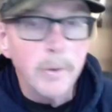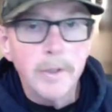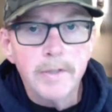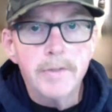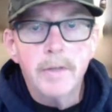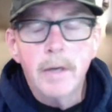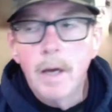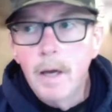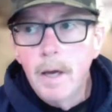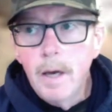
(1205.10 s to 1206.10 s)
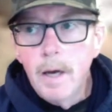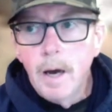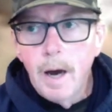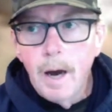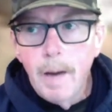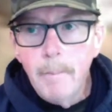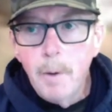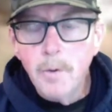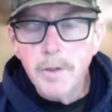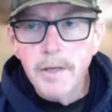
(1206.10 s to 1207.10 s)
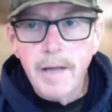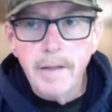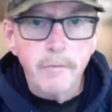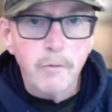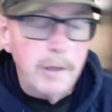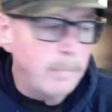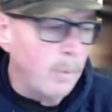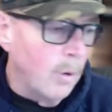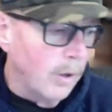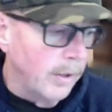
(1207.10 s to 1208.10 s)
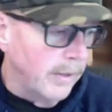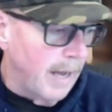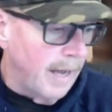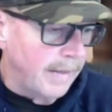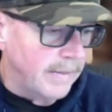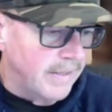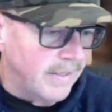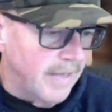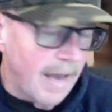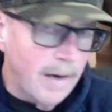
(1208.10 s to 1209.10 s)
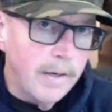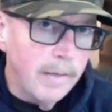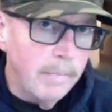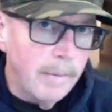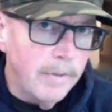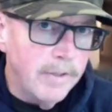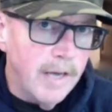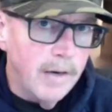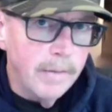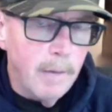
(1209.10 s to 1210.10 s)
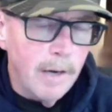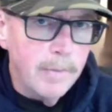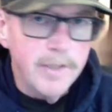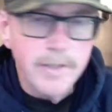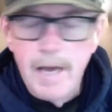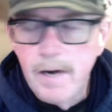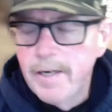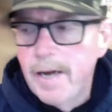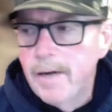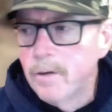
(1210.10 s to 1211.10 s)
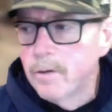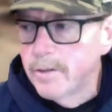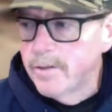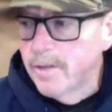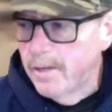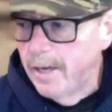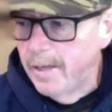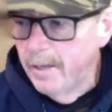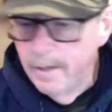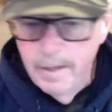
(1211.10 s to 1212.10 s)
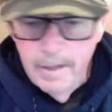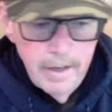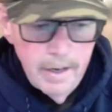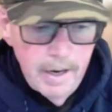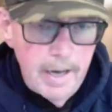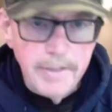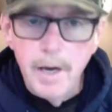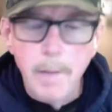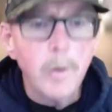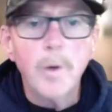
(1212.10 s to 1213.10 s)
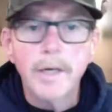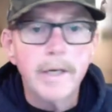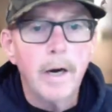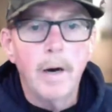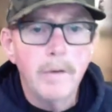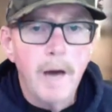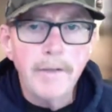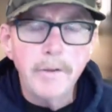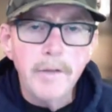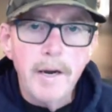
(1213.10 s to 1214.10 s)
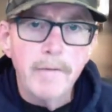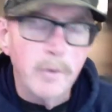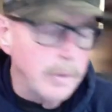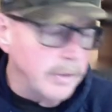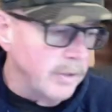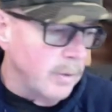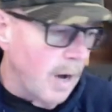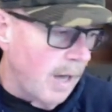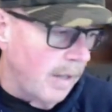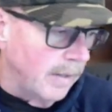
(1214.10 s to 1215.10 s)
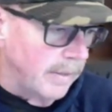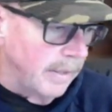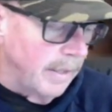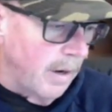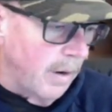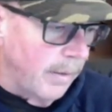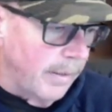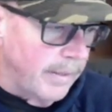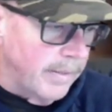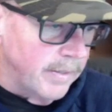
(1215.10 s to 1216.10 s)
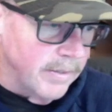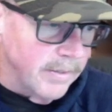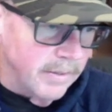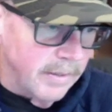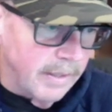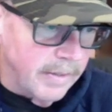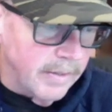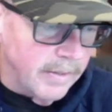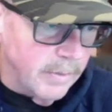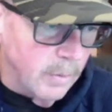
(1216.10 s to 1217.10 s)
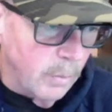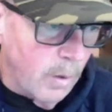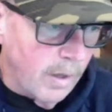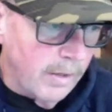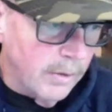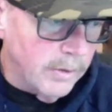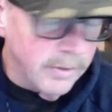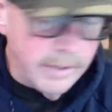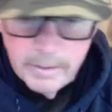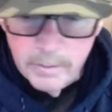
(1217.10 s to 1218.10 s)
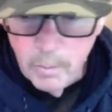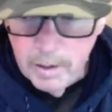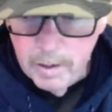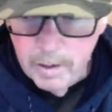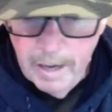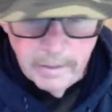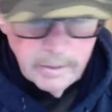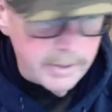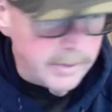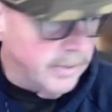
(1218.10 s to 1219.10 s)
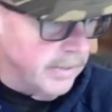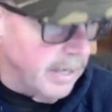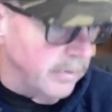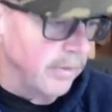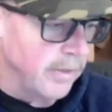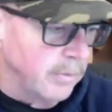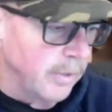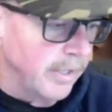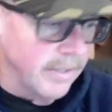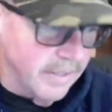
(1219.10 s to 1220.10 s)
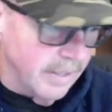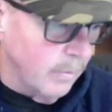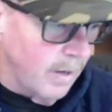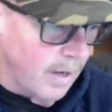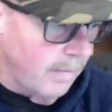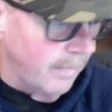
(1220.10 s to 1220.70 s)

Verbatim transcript: is uh, posted on the free board on Saturday. Saturday. It might have been Saturday night or early Sunday. Uh, tell me where to go. I do that every once in a while. You know, it, it's one of those things where I look at the schedule this week and say, well,